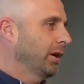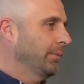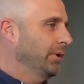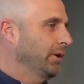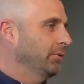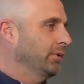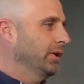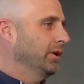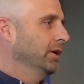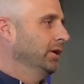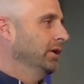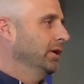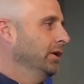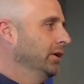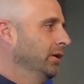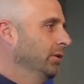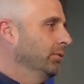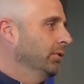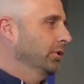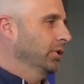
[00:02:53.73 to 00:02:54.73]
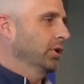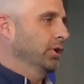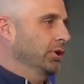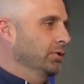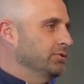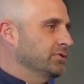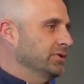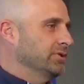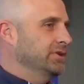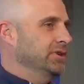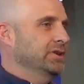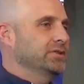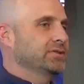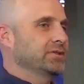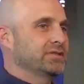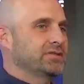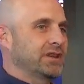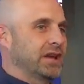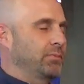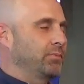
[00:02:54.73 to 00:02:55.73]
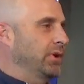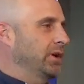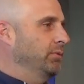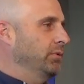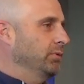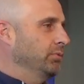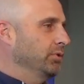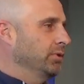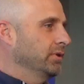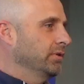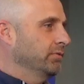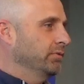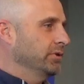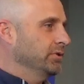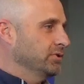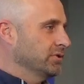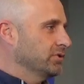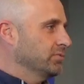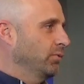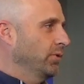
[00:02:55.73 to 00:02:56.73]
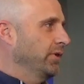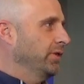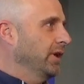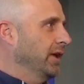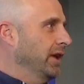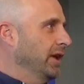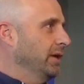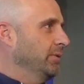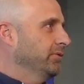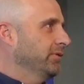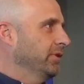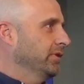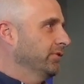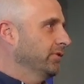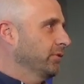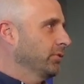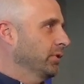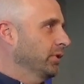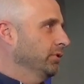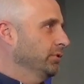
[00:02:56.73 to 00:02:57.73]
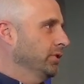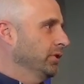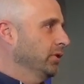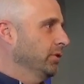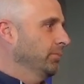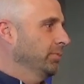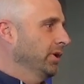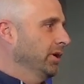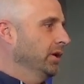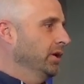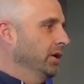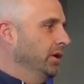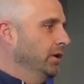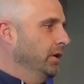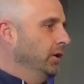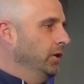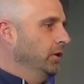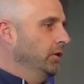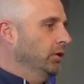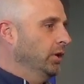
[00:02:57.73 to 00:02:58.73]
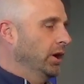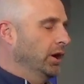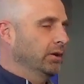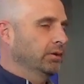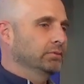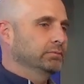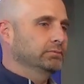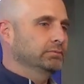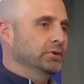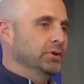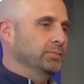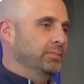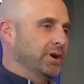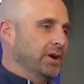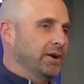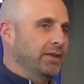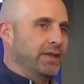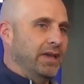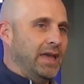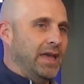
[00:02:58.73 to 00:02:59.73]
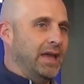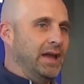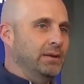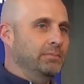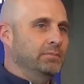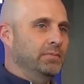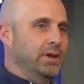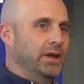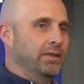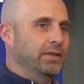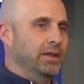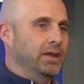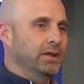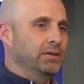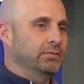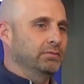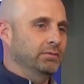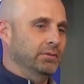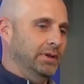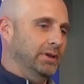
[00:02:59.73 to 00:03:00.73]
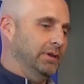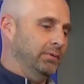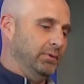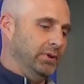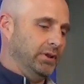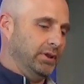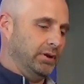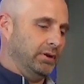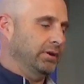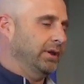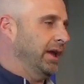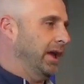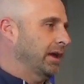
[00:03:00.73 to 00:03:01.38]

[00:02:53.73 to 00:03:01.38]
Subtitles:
I mean, we're going to coach and teach the same way we would if we just won the game six in a row, you know. But you bury the game, and then we literally